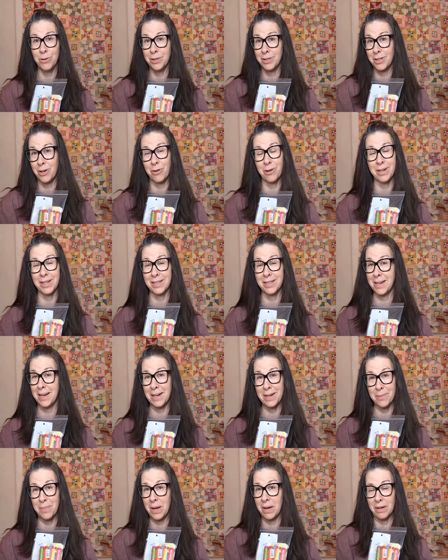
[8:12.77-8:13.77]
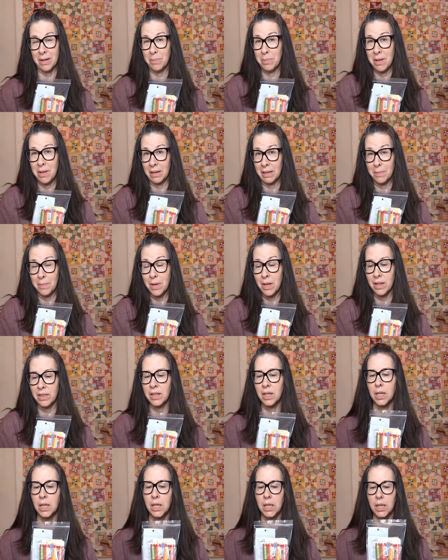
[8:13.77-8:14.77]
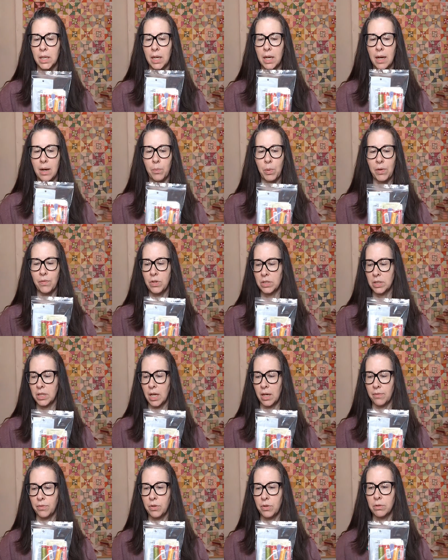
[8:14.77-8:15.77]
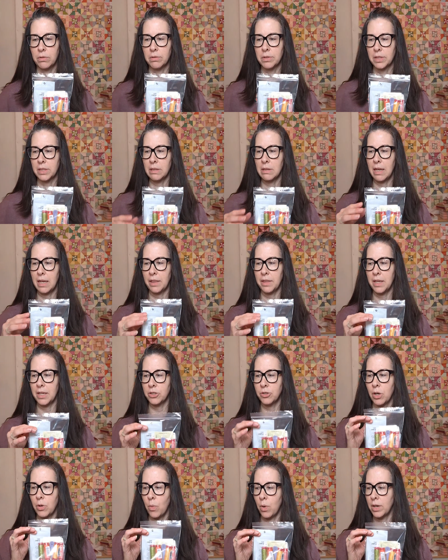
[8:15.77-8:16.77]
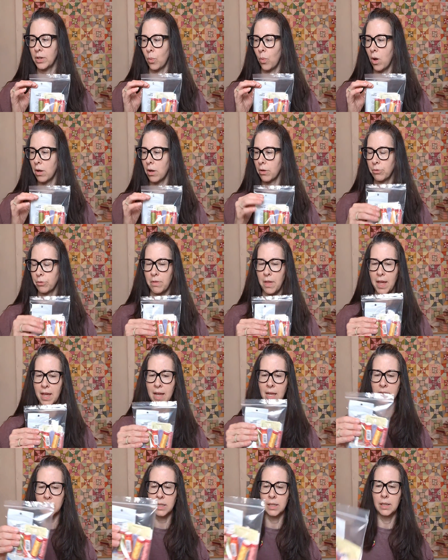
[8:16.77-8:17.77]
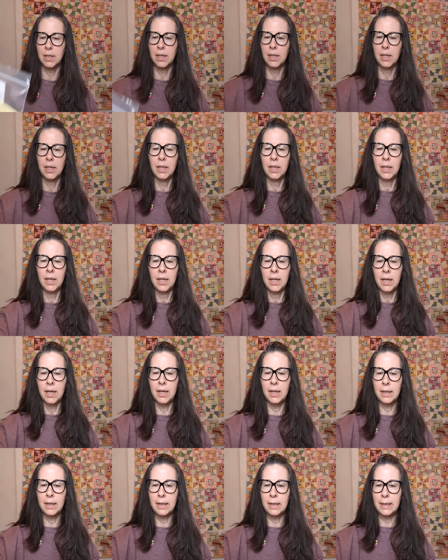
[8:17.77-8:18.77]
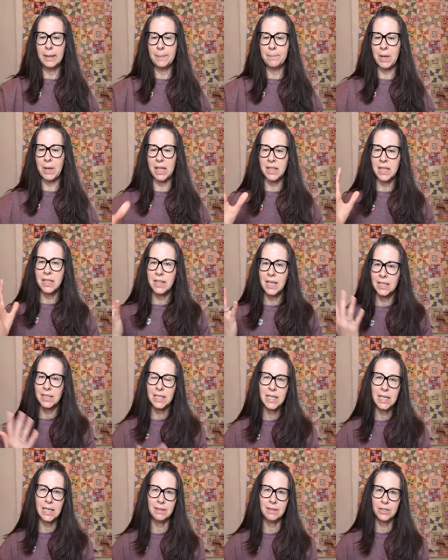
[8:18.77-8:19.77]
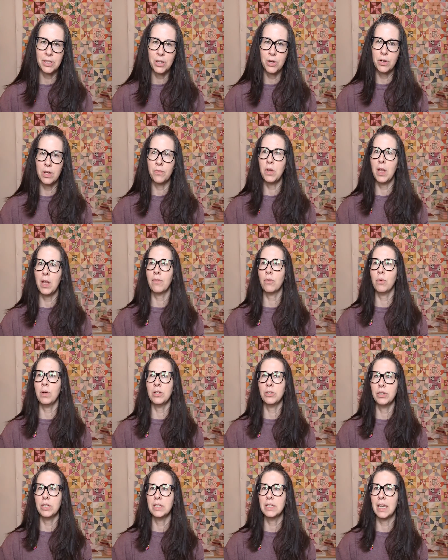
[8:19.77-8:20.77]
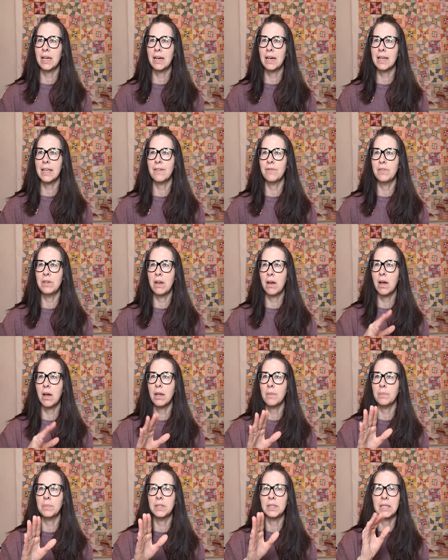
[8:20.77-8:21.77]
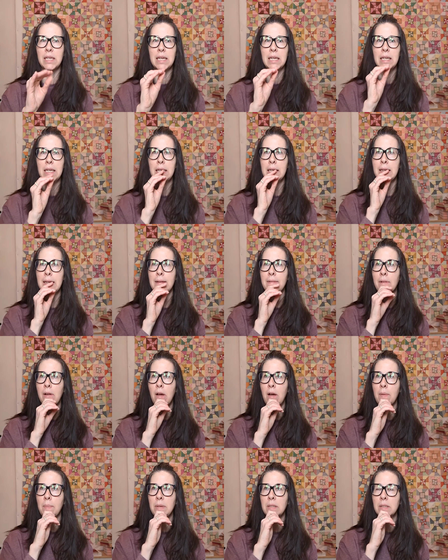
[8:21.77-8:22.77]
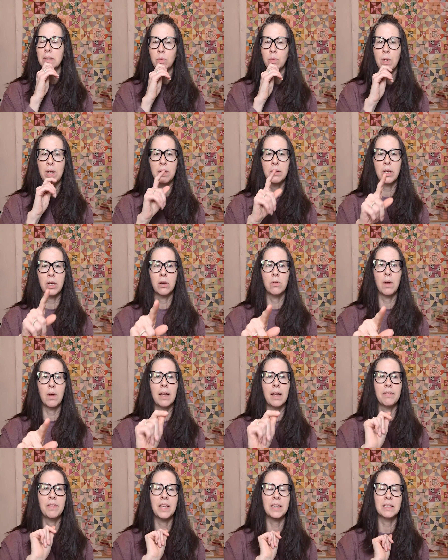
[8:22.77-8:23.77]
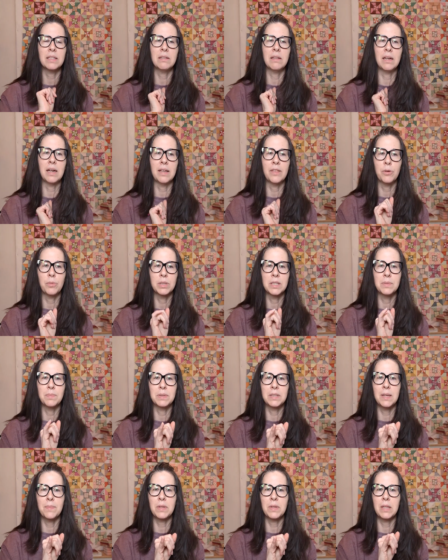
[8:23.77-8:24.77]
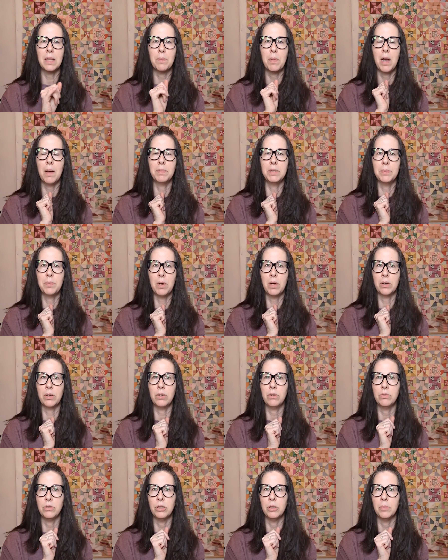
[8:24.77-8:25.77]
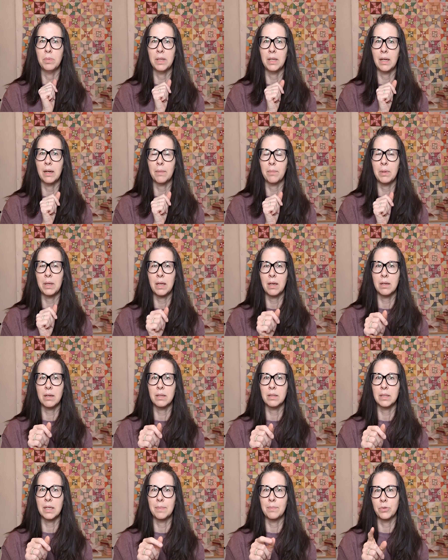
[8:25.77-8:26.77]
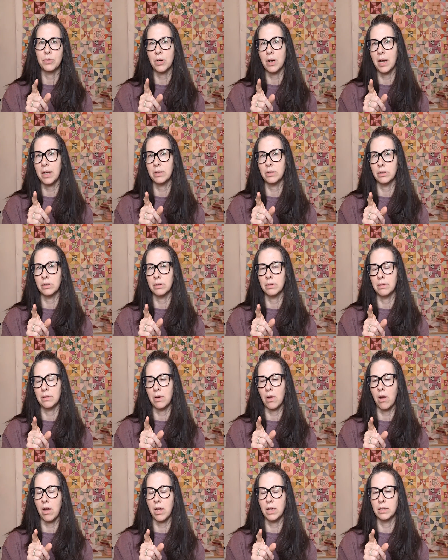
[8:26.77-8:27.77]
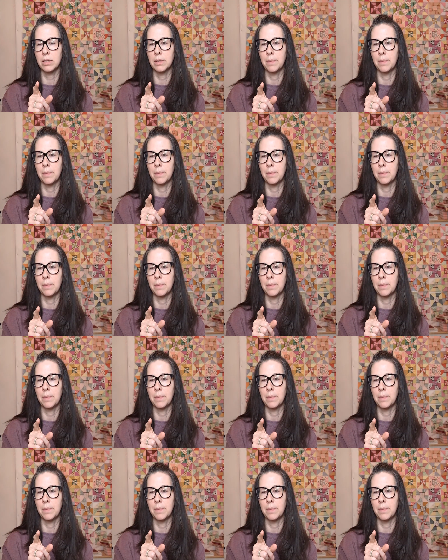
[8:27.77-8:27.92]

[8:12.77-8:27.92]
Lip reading: are excited about a block a month, we've just got a few little select things. So I wanted to walk through that. I think that's it. So if you have questions, I have not seen any comments. Well, no, that's a lie. There was something that popped up on YouTube, and because I'm trying to not